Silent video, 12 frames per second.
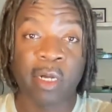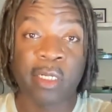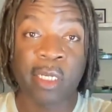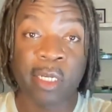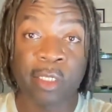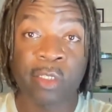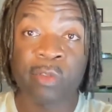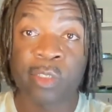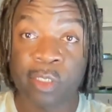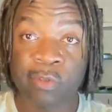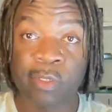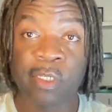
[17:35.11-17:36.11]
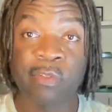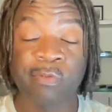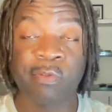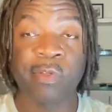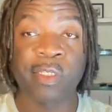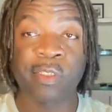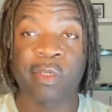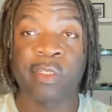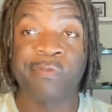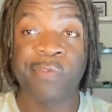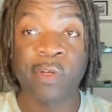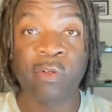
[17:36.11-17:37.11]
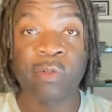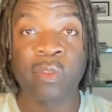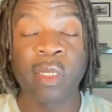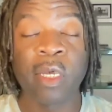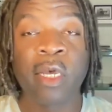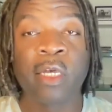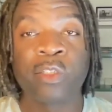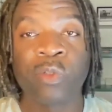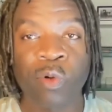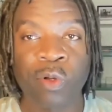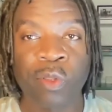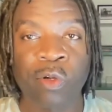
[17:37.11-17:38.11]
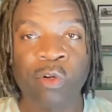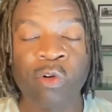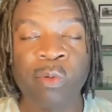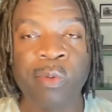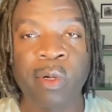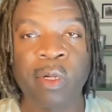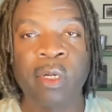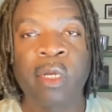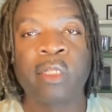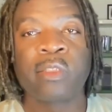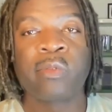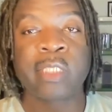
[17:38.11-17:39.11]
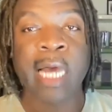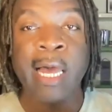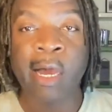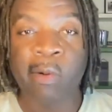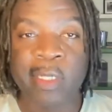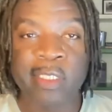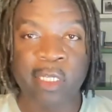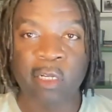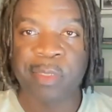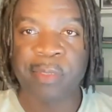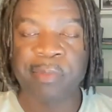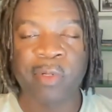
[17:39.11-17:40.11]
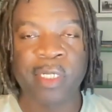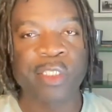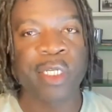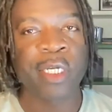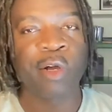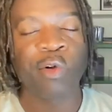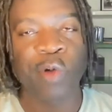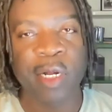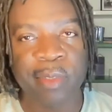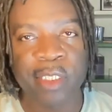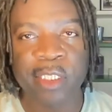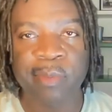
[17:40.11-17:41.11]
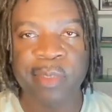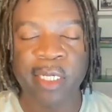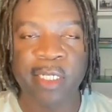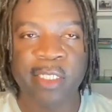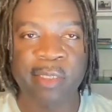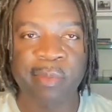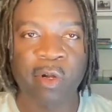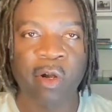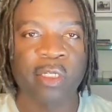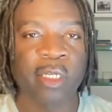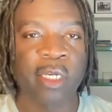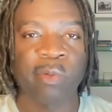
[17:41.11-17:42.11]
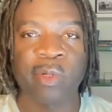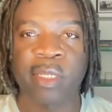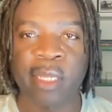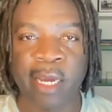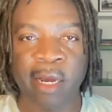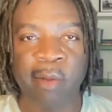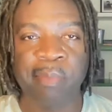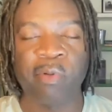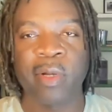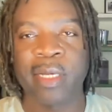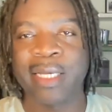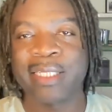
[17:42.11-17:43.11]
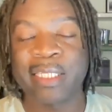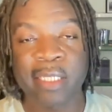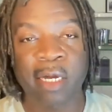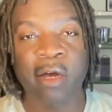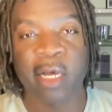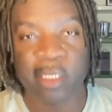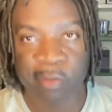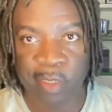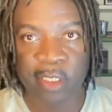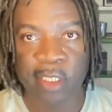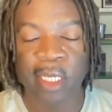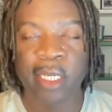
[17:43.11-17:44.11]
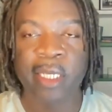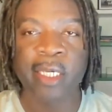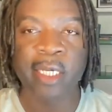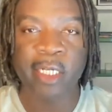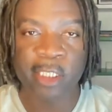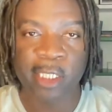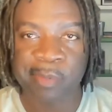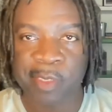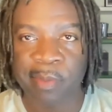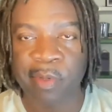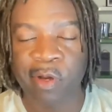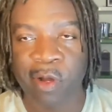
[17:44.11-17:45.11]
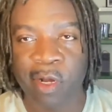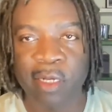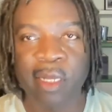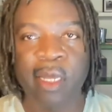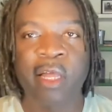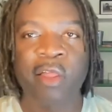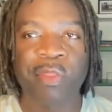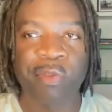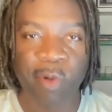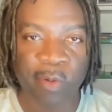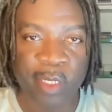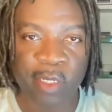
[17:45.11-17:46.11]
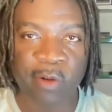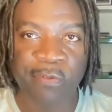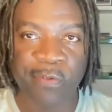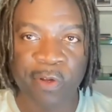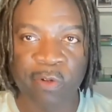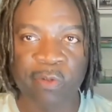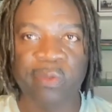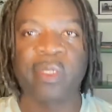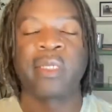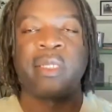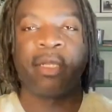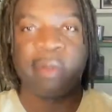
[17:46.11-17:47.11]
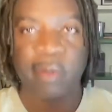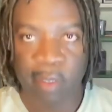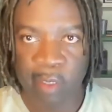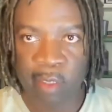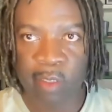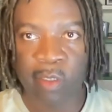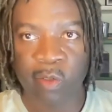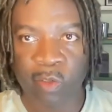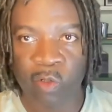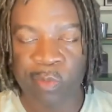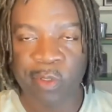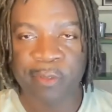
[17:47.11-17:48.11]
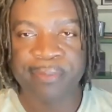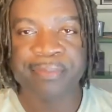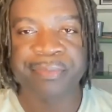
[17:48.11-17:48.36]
He couldn't use his phone to order the Uber, to which I always tell people it's incredibly cheap to get a SIM card. You can get one in the airport. It doesn't cost much. Get a cheap SIM card, throw it in your phone, use Uber.